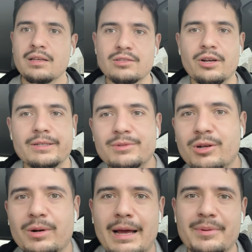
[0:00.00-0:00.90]
Sorry, don't
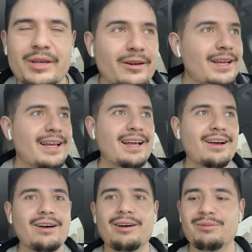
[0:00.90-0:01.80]
know what happened there.
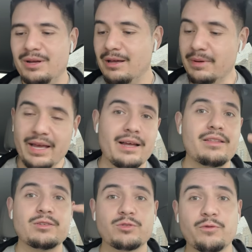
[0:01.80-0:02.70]
Um, but yeah,
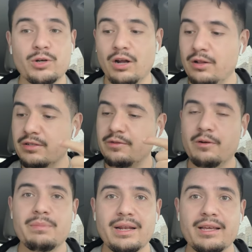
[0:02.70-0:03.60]
this was four dollars for a
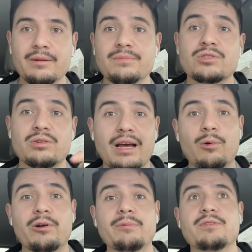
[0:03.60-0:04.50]
medium. So now
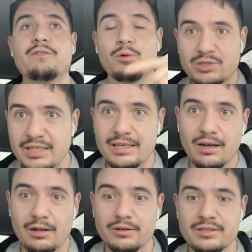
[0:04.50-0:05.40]
we're up to fourteen
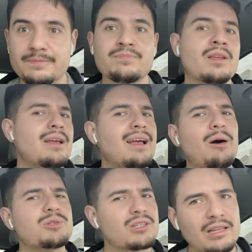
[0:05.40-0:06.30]
dollars. I
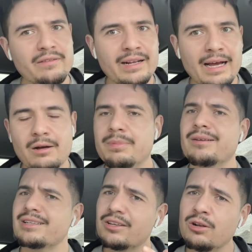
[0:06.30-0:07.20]
was gonna leave it out, but I
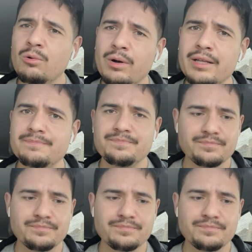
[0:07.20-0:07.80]
was like, you know what?